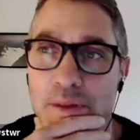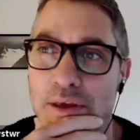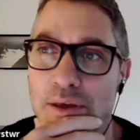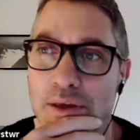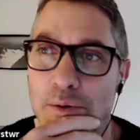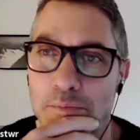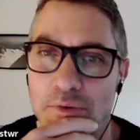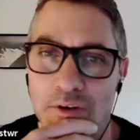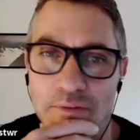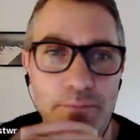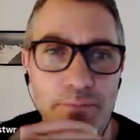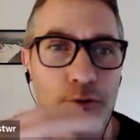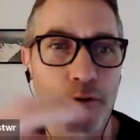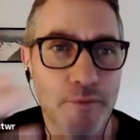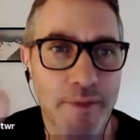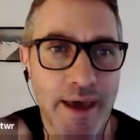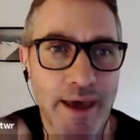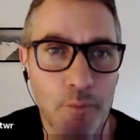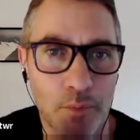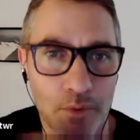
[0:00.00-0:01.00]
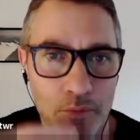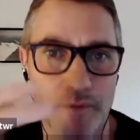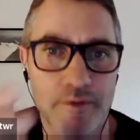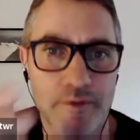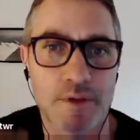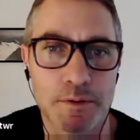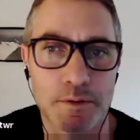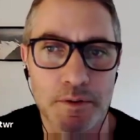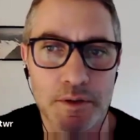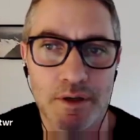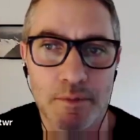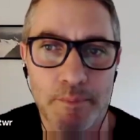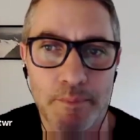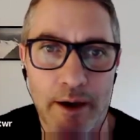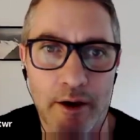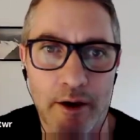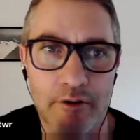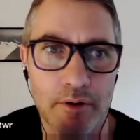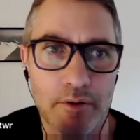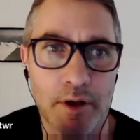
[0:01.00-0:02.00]
Before that, when we were talking about
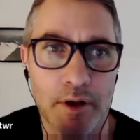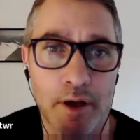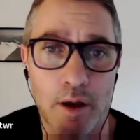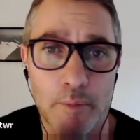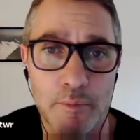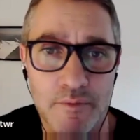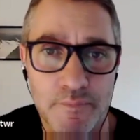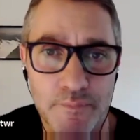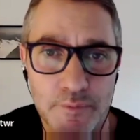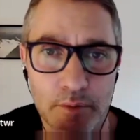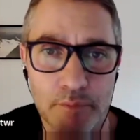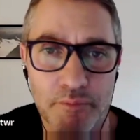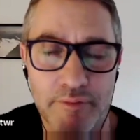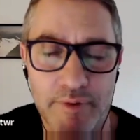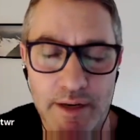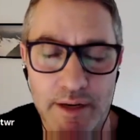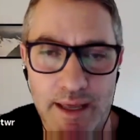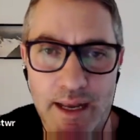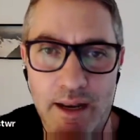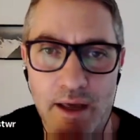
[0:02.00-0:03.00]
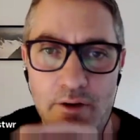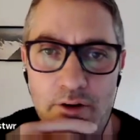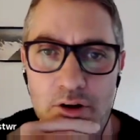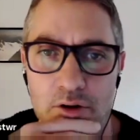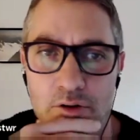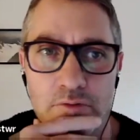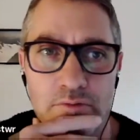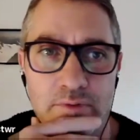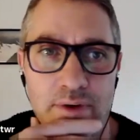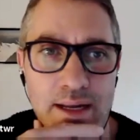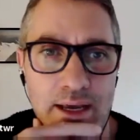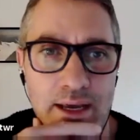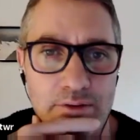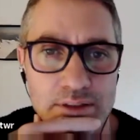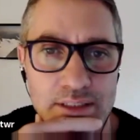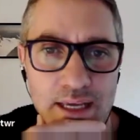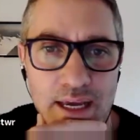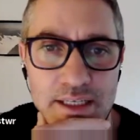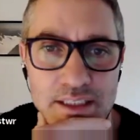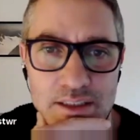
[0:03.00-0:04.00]
our own carbon footprint and our own greenhouse
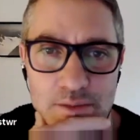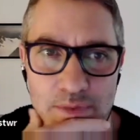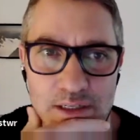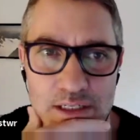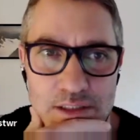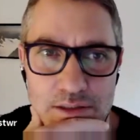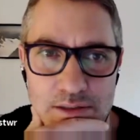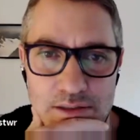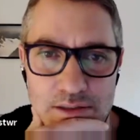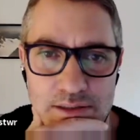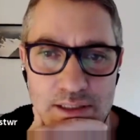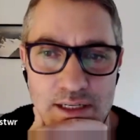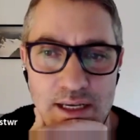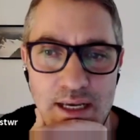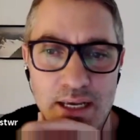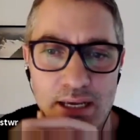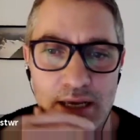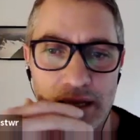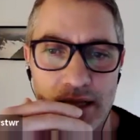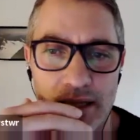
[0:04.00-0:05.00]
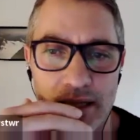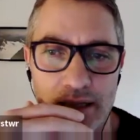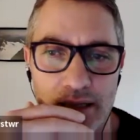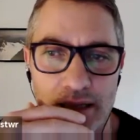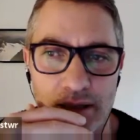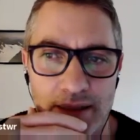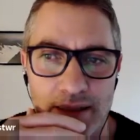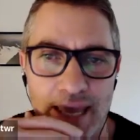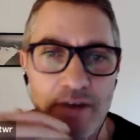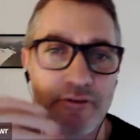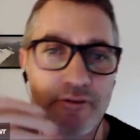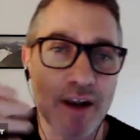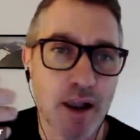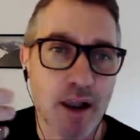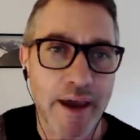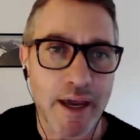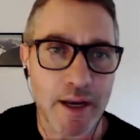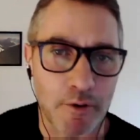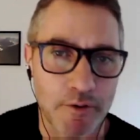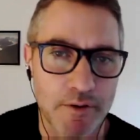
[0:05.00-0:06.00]
gas emissions, they're
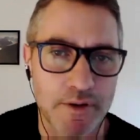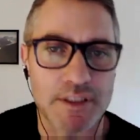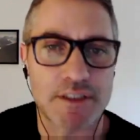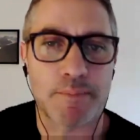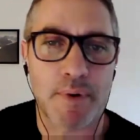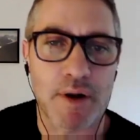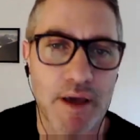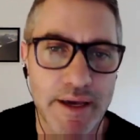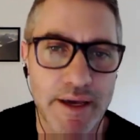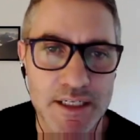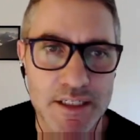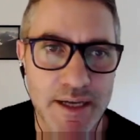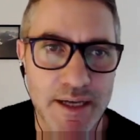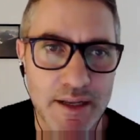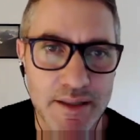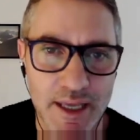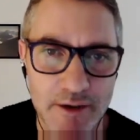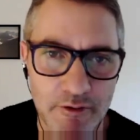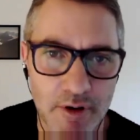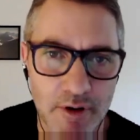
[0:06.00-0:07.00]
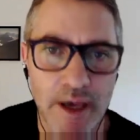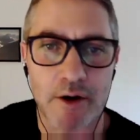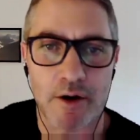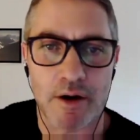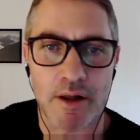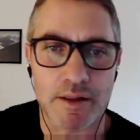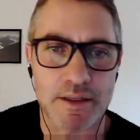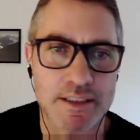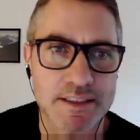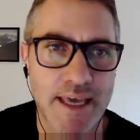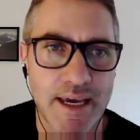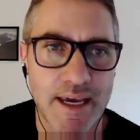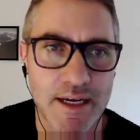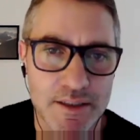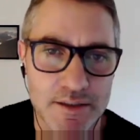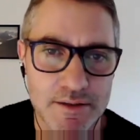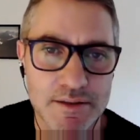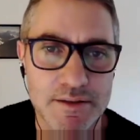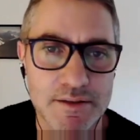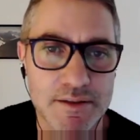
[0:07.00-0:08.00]
reliant on the supply chain. They're reliant on other
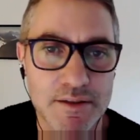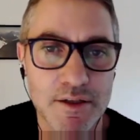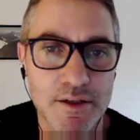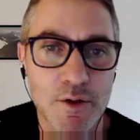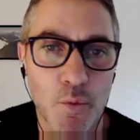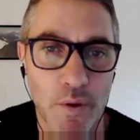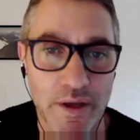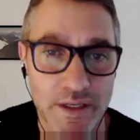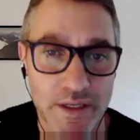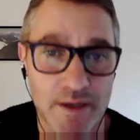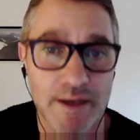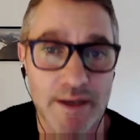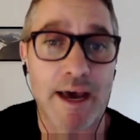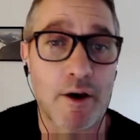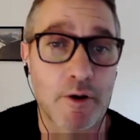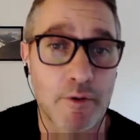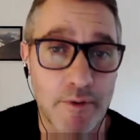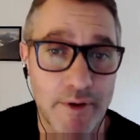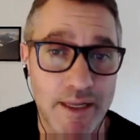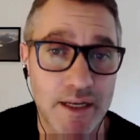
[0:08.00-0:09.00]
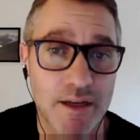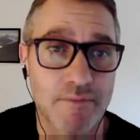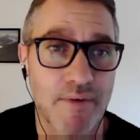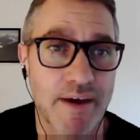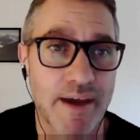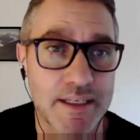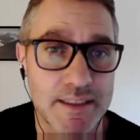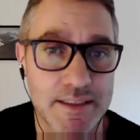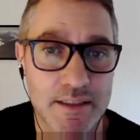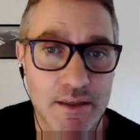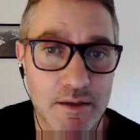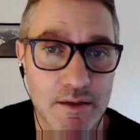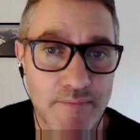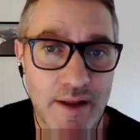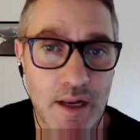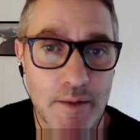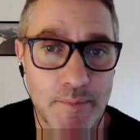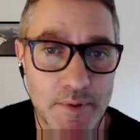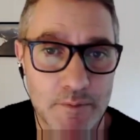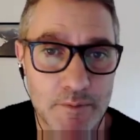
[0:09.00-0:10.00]
sectors, which are now innovating and
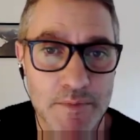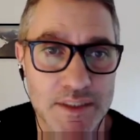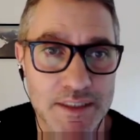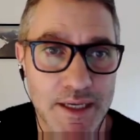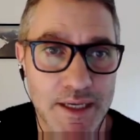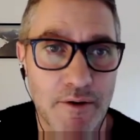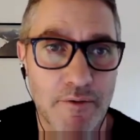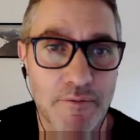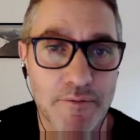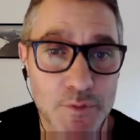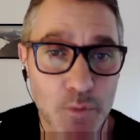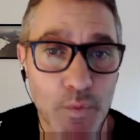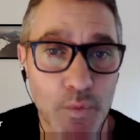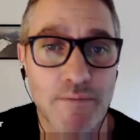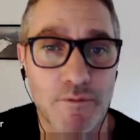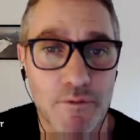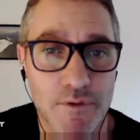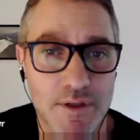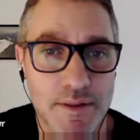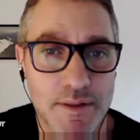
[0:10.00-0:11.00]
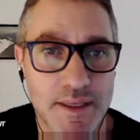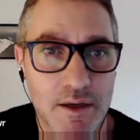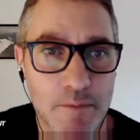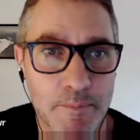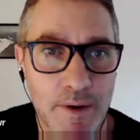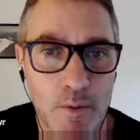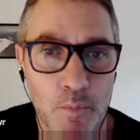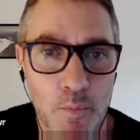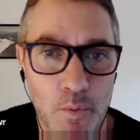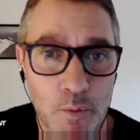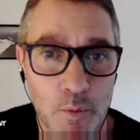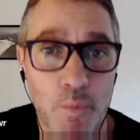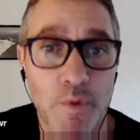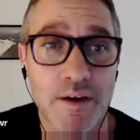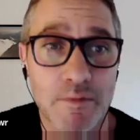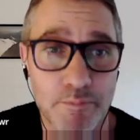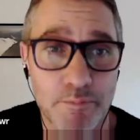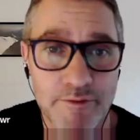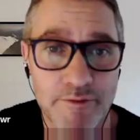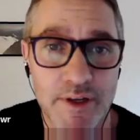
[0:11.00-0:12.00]
developing themselves. We've got to think about what we're
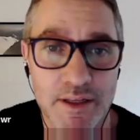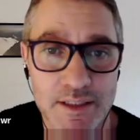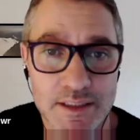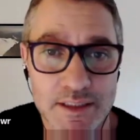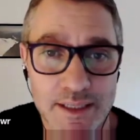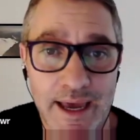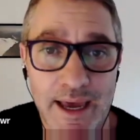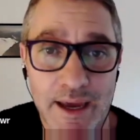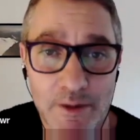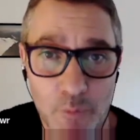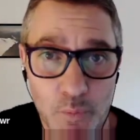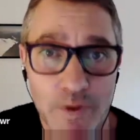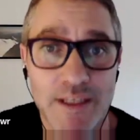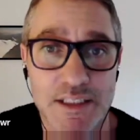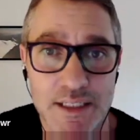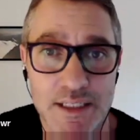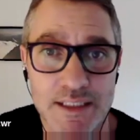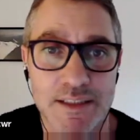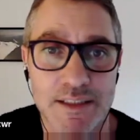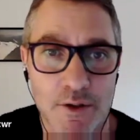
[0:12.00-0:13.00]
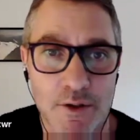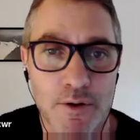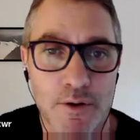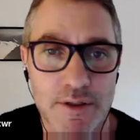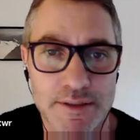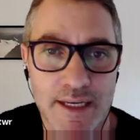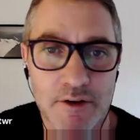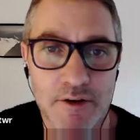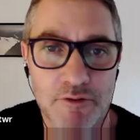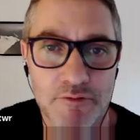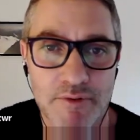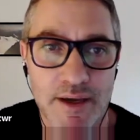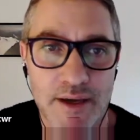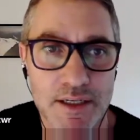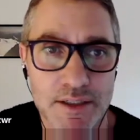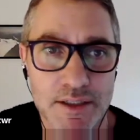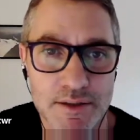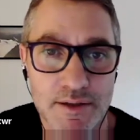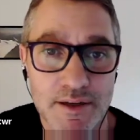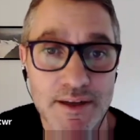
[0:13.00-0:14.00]
brilliant at, which is the content
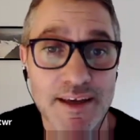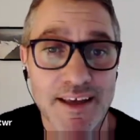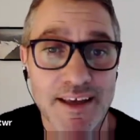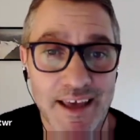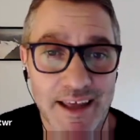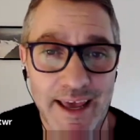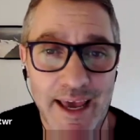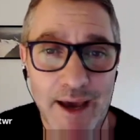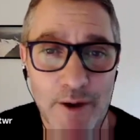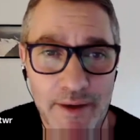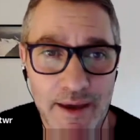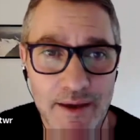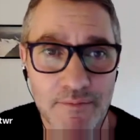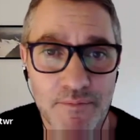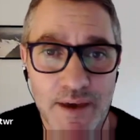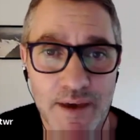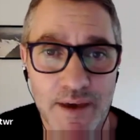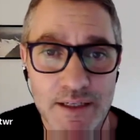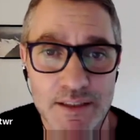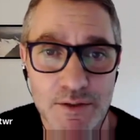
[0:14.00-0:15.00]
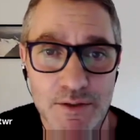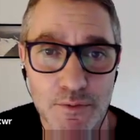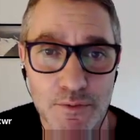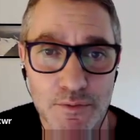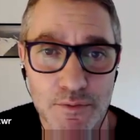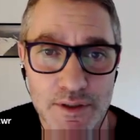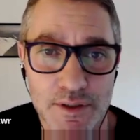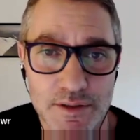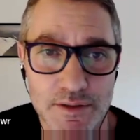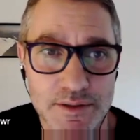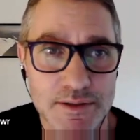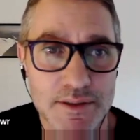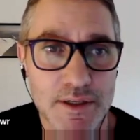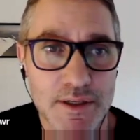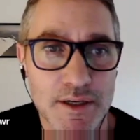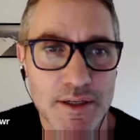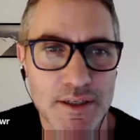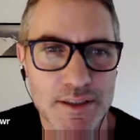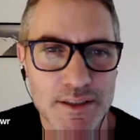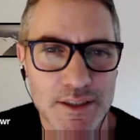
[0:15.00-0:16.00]
creation and how that affects the audience.
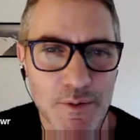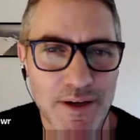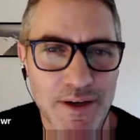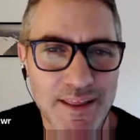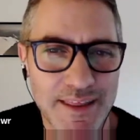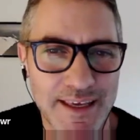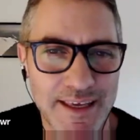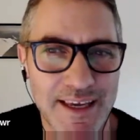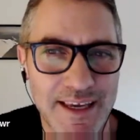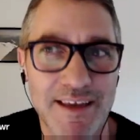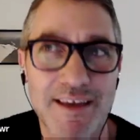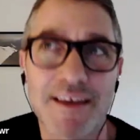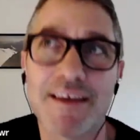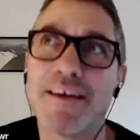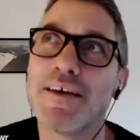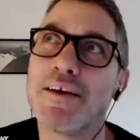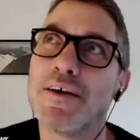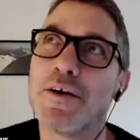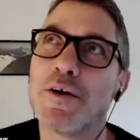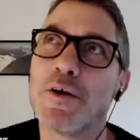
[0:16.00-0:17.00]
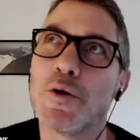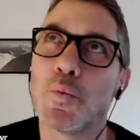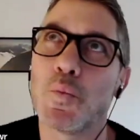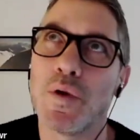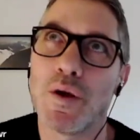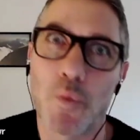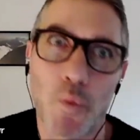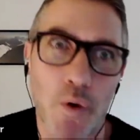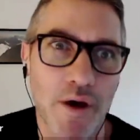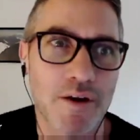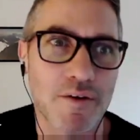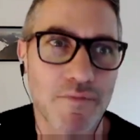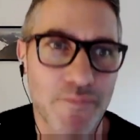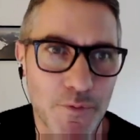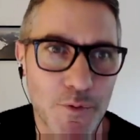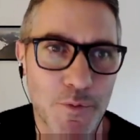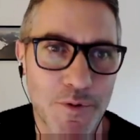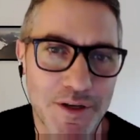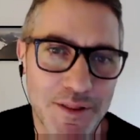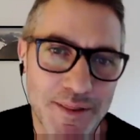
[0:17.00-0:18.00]
So I think we weren't
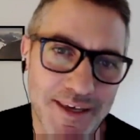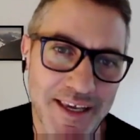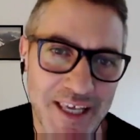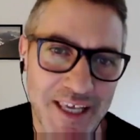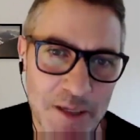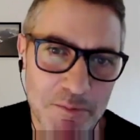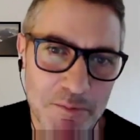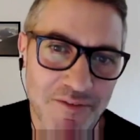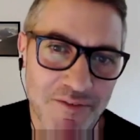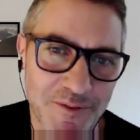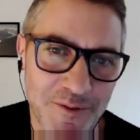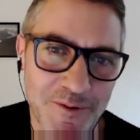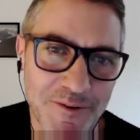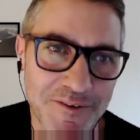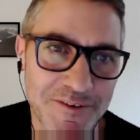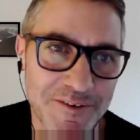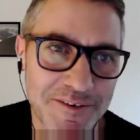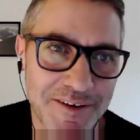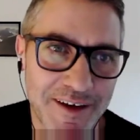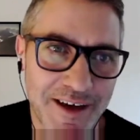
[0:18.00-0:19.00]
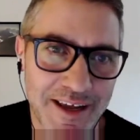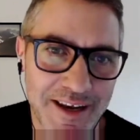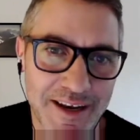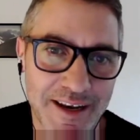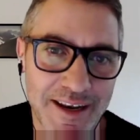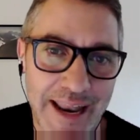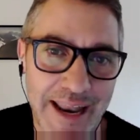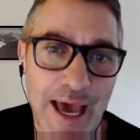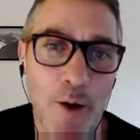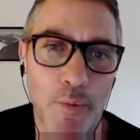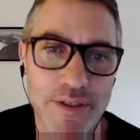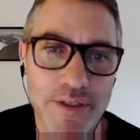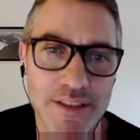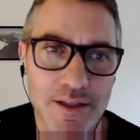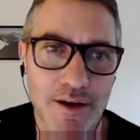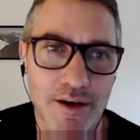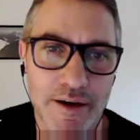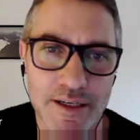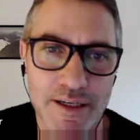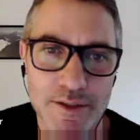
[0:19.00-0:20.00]
forward thinking before, and now we're
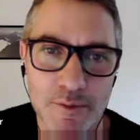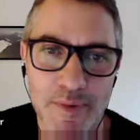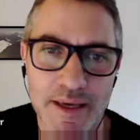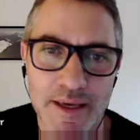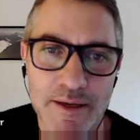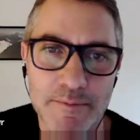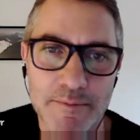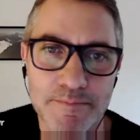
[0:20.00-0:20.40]
starting to be.